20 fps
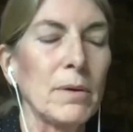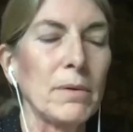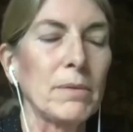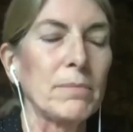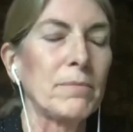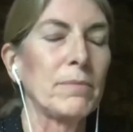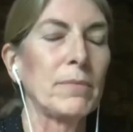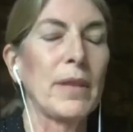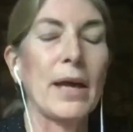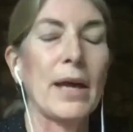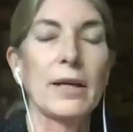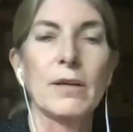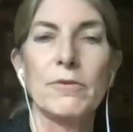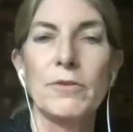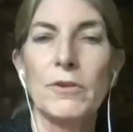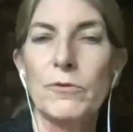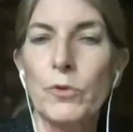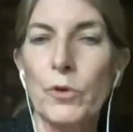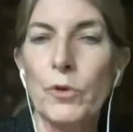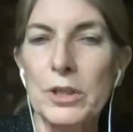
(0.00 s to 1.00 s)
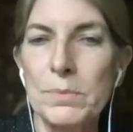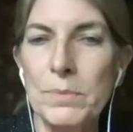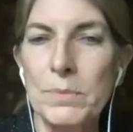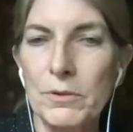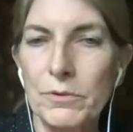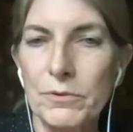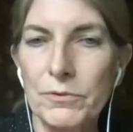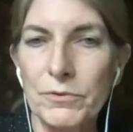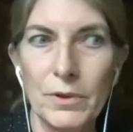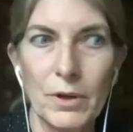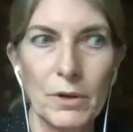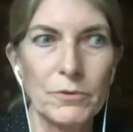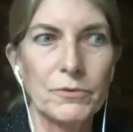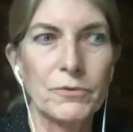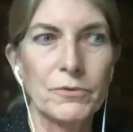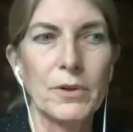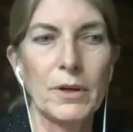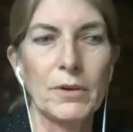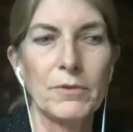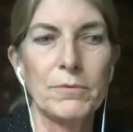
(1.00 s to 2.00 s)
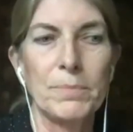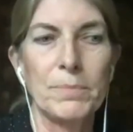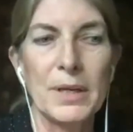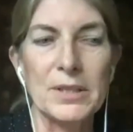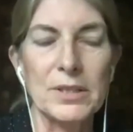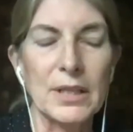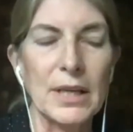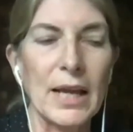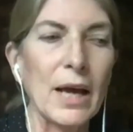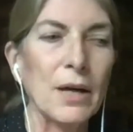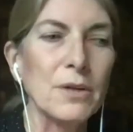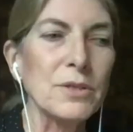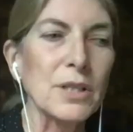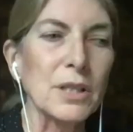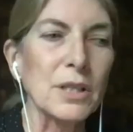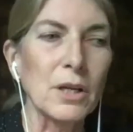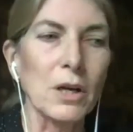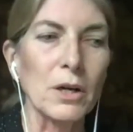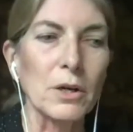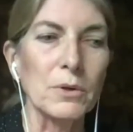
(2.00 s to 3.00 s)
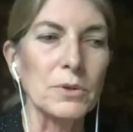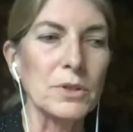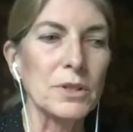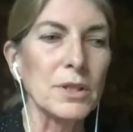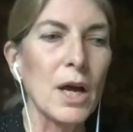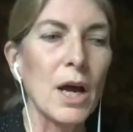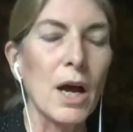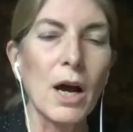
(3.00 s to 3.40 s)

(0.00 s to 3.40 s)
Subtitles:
lack of enforcement of basic housing codes